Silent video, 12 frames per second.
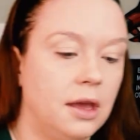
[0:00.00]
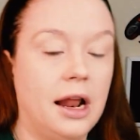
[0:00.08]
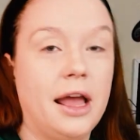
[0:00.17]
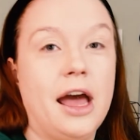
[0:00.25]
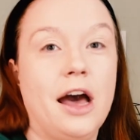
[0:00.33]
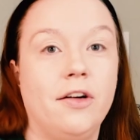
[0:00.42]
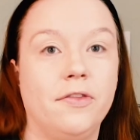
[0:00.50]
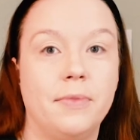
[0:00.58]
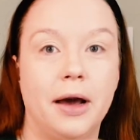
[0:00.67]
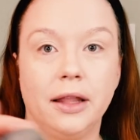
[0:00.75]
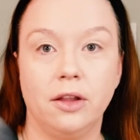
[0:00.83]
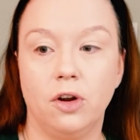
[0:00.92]
And I have
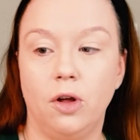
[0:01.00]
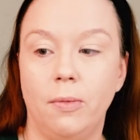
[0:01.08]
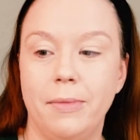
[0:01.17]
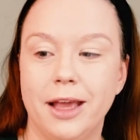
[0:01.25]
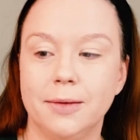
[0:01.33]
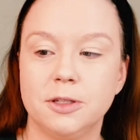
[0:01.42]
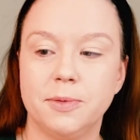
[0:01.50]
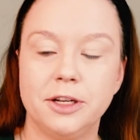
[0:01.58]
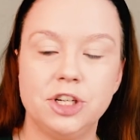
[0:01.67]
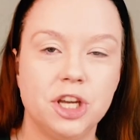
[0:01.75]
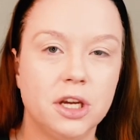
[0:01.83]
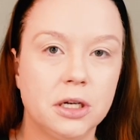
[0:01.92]
my little makeup
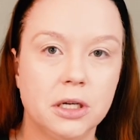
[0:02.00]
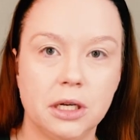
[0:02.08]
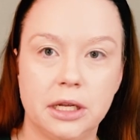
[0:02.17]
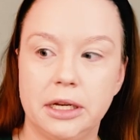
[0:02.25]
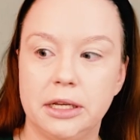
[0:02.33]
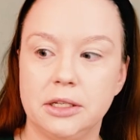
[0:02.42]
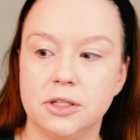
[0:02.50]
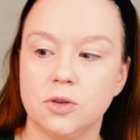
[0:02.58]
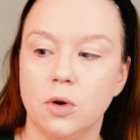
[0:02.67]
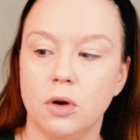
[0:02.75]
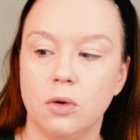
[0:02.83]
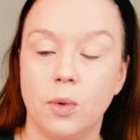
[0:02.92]
sponge here. It is
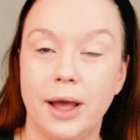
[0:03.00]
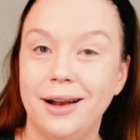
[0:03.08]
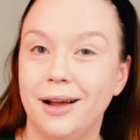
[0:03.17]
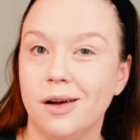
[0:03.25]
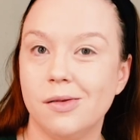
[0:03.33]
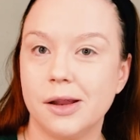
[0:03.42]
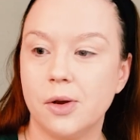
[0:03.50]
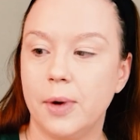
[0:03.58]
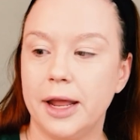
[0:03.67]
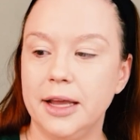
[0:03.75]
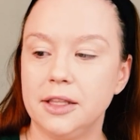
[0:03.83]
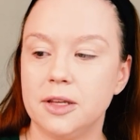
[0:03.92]
wet. I already
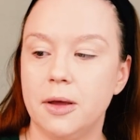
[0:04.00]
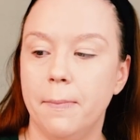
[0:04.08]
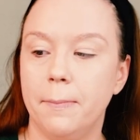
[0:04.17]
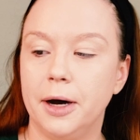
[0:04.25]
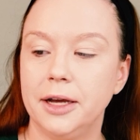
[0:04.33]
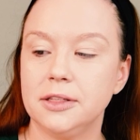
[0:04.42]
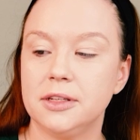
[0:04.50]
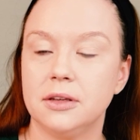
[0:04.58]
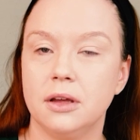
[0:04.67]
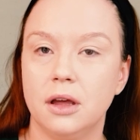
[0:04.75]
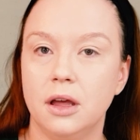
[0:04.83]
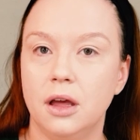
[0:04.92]
wet it, but
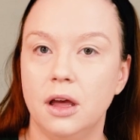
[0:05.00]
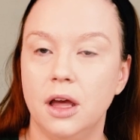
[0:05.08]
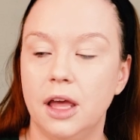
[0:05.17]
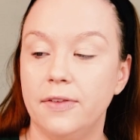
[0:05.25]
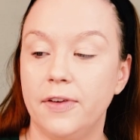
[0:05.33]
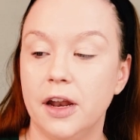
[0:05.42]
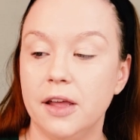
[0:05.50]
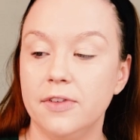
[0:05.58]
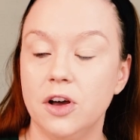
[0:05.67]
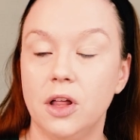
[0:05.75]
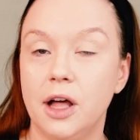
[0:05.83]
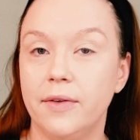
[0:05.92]
if any of
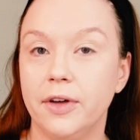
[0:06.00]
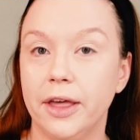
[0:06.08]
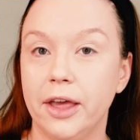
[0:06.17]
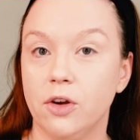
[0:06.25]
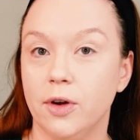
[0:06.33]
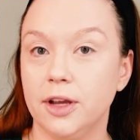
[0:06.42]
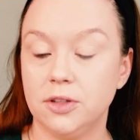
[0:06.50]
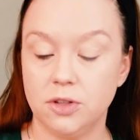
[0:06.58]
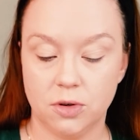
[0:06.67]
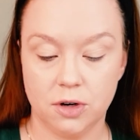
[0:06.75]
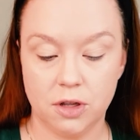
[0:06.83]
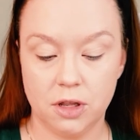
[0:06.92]
y'all have a great
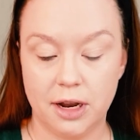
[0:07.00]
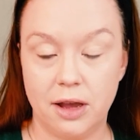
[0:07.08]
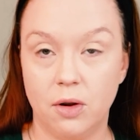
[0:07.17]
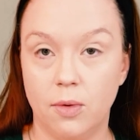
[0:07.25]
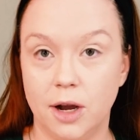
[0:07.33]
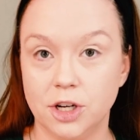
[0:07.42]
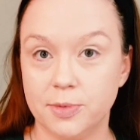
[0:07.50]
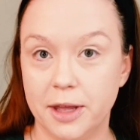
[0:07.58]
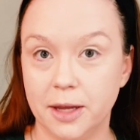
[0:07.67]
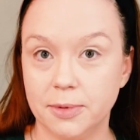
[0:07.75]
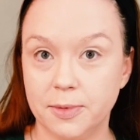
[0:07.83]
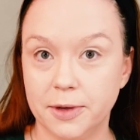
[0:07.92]
tutorial on how to wash
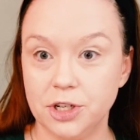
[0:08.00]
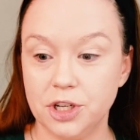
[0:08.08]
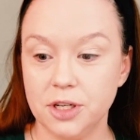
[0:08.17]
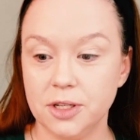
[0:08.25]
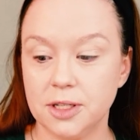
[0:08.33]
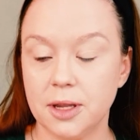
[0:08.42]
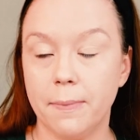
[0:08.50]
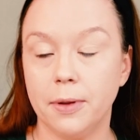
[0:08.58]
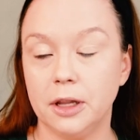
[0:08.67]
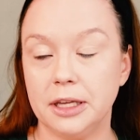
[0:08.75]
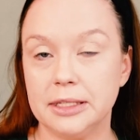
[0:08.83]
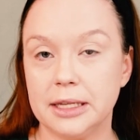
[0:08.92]
makeup sponges,
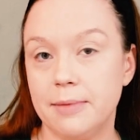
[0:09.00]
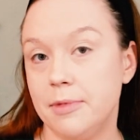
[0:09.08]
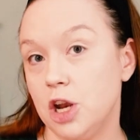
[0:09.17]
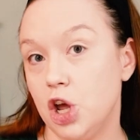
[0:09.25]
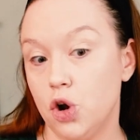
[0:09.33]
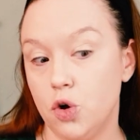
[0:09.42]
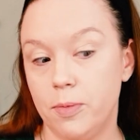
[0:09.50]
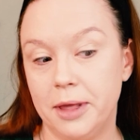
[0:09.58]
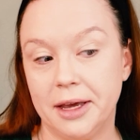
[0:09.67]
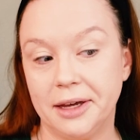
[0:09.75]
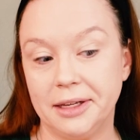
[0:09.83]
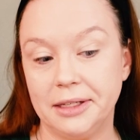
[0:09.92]
please let me know,
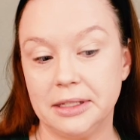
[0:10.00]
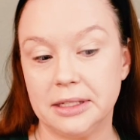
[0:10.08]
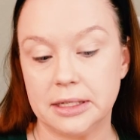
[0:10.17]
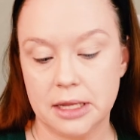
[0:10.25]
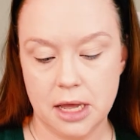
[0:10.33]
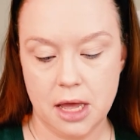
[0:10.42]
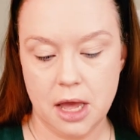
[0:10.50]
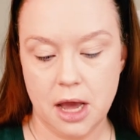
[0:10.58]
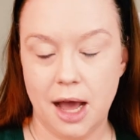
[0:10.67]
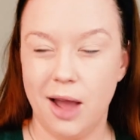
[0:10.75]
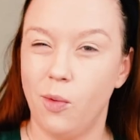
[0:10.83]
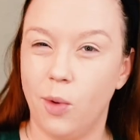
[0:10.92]
because
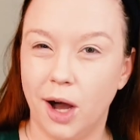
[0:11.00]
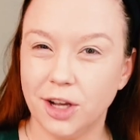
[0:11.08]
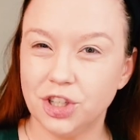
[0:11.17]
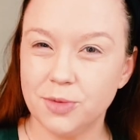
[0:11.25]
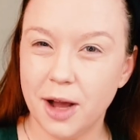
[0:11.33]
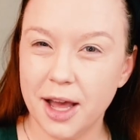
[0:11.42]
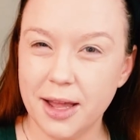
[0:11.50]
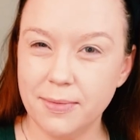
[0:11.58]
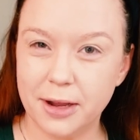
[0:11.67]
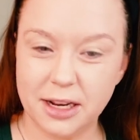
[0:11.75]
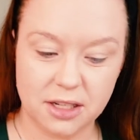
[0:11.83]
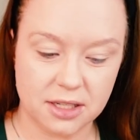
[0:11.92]
I wash mine,
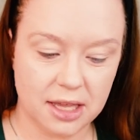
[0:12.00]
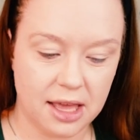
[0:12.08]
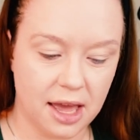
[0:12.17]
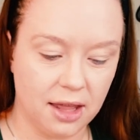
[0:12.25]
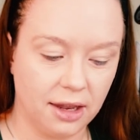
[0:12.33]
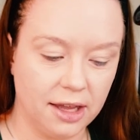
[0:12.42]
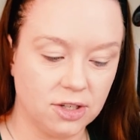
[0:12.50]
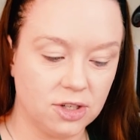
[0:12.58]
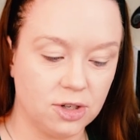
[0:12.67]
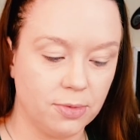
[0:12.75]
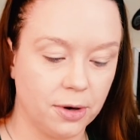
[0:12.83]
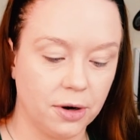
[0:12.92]
but it doesn't get like
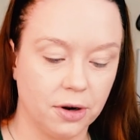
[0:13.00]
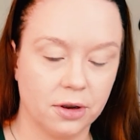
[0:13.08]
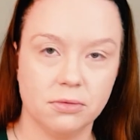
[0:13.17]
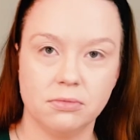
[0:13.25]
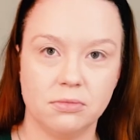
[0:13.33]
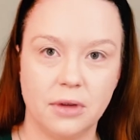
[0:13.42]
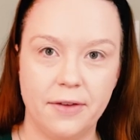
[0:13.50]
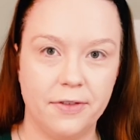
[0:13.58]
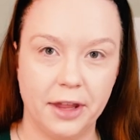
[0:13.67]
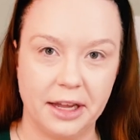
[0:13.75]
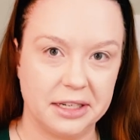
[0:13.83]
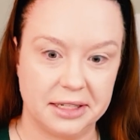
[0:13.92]
super, I feel
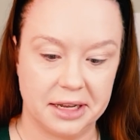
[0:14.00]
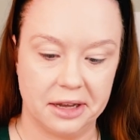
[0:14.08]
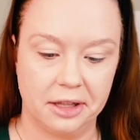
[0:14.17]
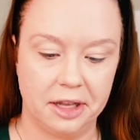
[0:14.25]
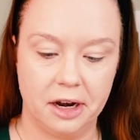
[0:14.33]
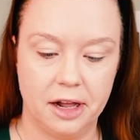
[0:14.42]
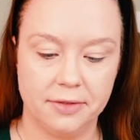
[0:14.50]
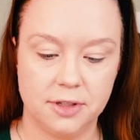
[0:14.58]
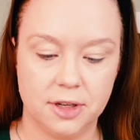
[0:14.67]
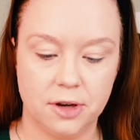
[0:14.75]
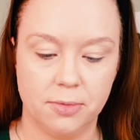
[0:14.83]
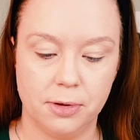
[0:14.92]
like it doesn't get clean enough.
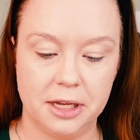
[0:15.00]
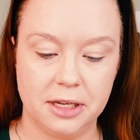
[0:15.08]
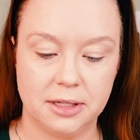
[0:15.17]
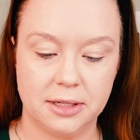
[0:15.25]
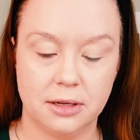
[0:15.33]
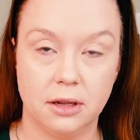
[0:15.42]
So please